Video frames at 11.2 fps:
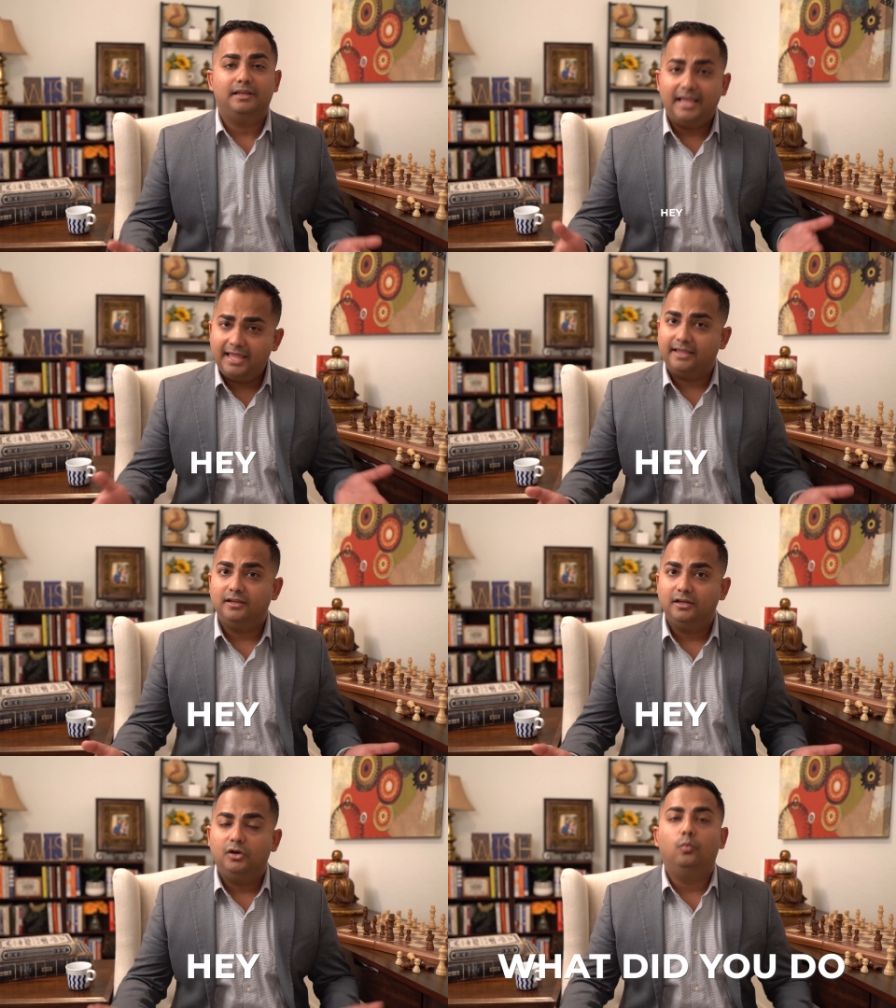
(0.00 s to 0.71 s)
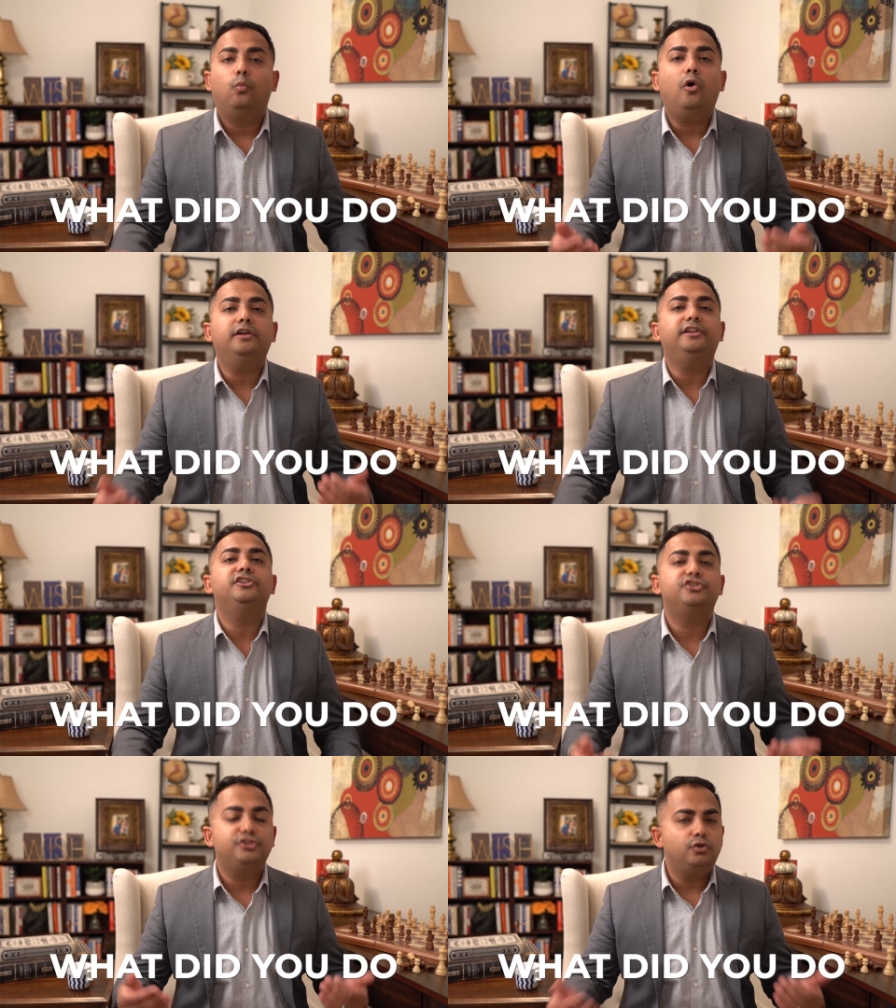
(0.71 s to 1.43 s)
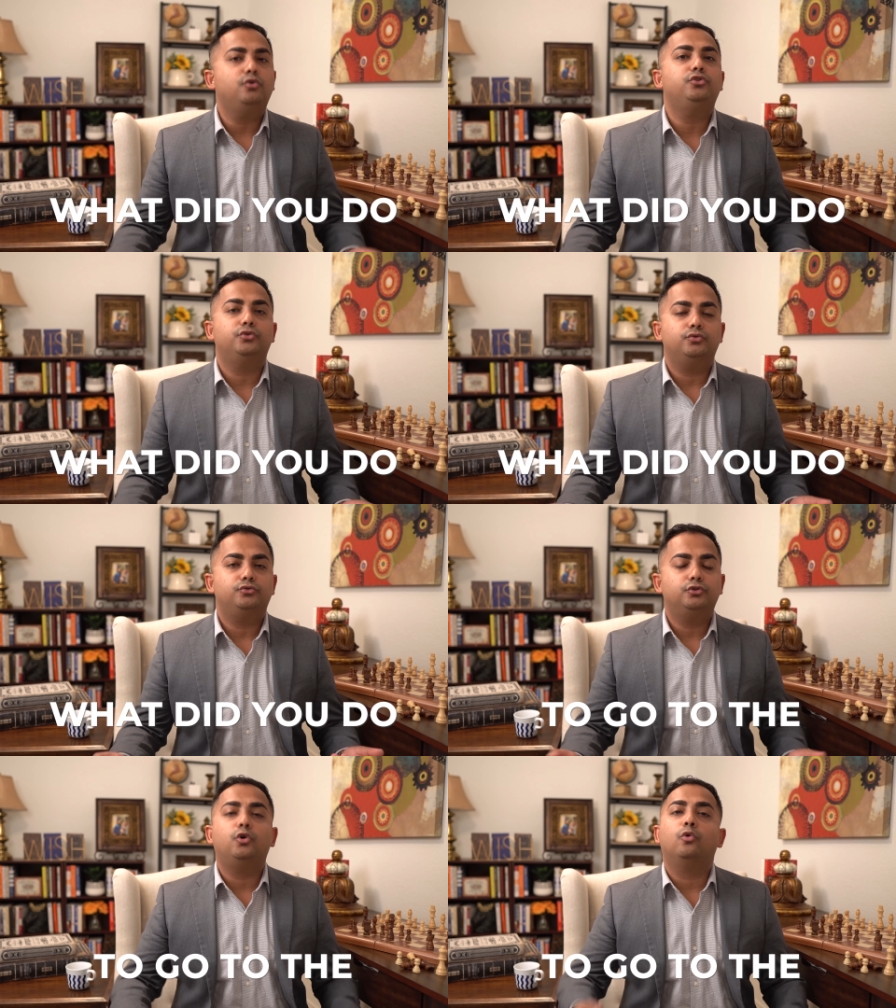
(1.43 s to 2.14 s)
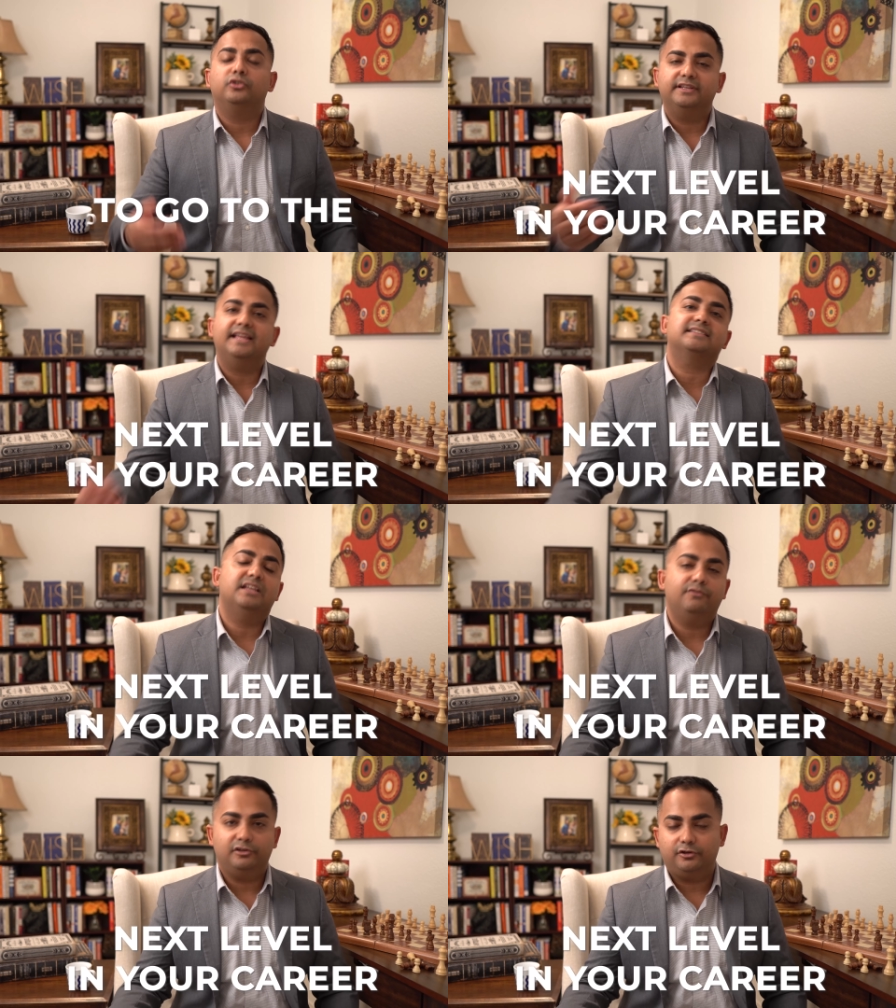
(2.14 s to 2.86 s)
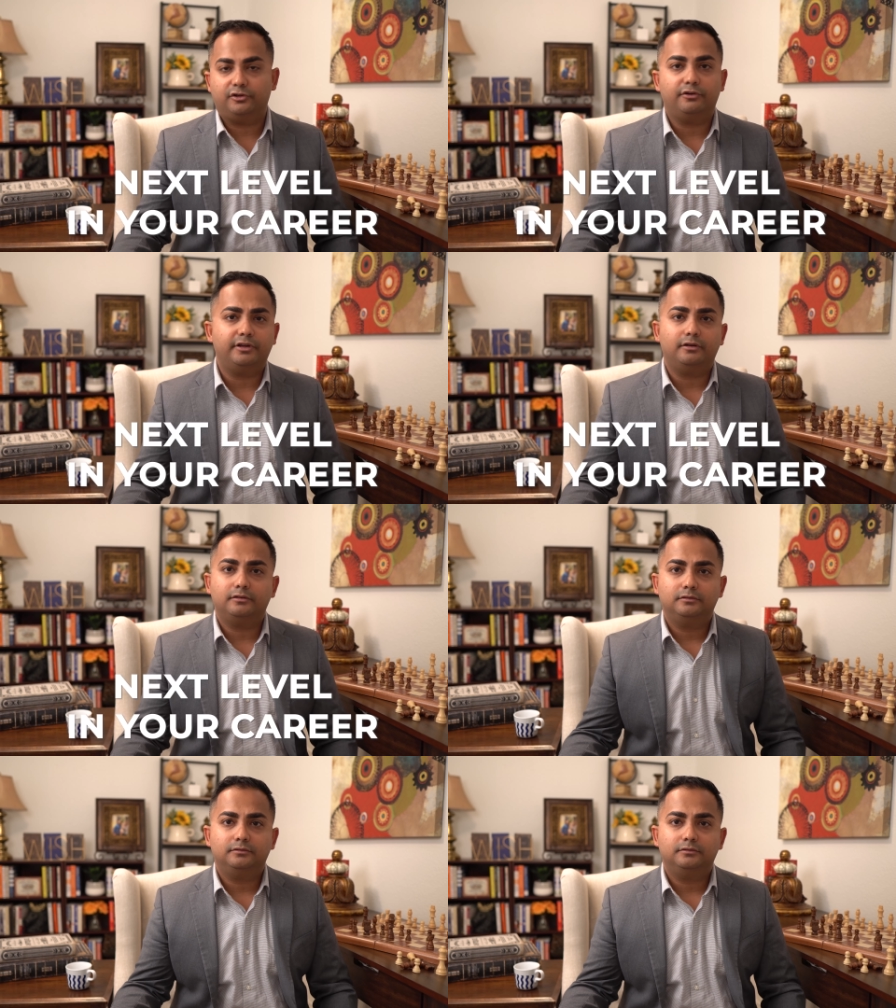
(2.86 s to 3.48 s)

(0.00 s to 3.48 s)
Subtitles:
hey, what did you do to go to the next level in your career?